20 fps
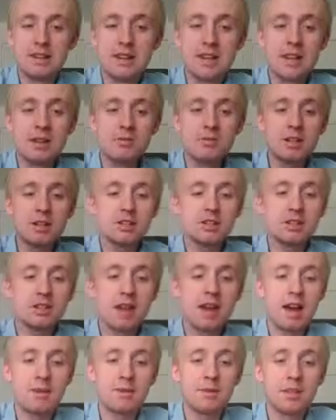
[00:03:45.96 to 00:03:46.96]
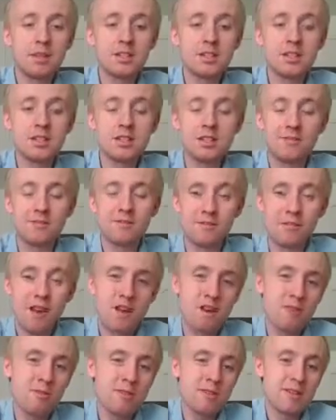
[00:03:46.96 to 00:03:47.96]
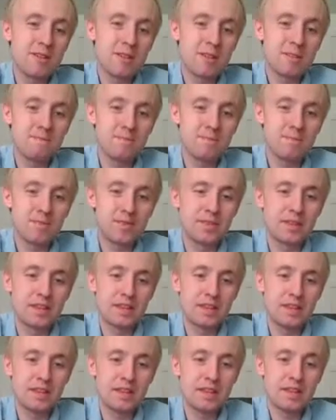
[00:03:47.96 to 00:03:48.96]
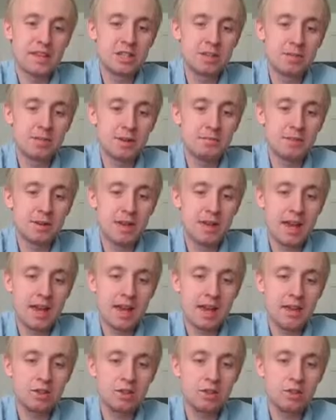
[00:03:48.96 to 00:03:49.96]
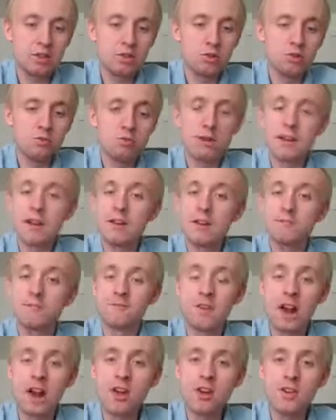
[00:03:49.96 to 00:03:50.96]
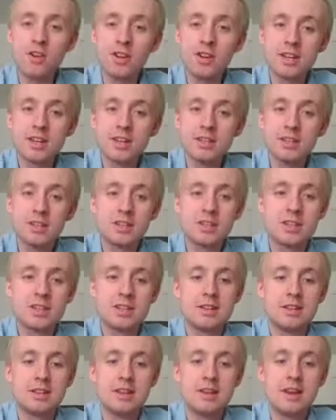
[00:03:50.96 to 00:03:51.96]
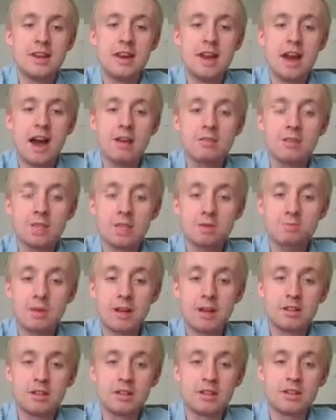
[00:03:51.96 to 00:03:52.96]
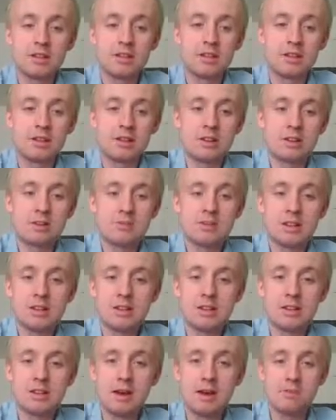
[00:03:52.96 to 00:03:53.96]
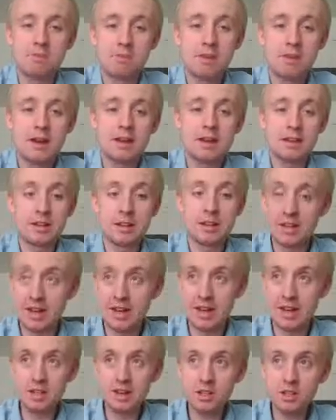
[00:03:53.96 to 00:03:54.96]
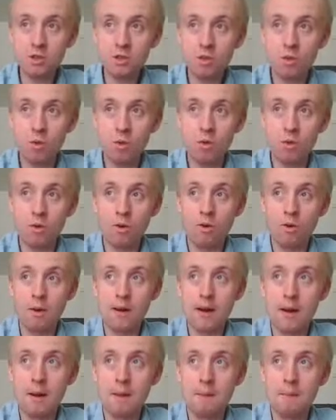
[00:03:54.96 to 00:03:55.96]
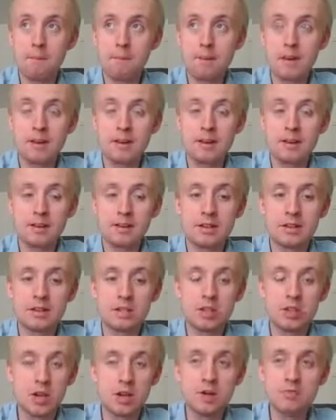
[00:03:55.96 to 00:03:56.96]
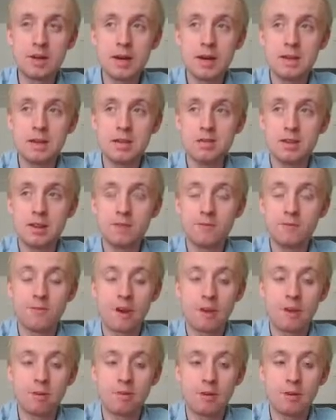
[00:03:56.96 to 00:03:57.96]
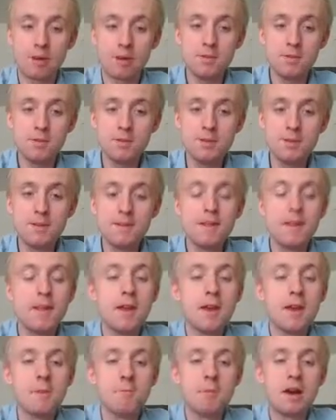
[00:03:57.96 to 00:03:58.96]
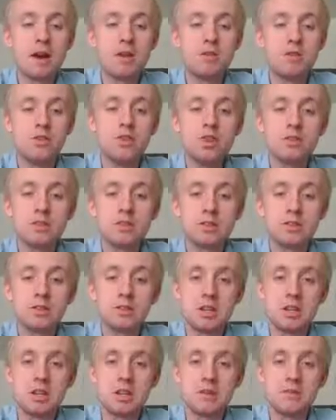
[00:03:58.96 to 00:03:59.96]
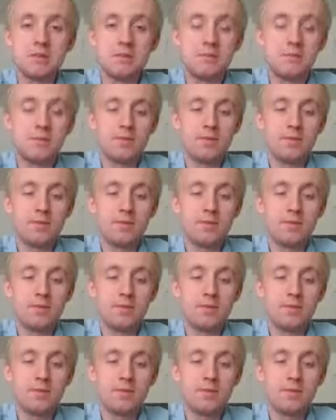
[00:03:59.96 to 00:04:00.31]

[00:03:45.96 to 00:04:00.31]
Anyways, I mean, this is a very easy weapon to handle. When I fired it, I was expecting there to be a big kick or a big jump as I tried to fire the weapon. But no, there's a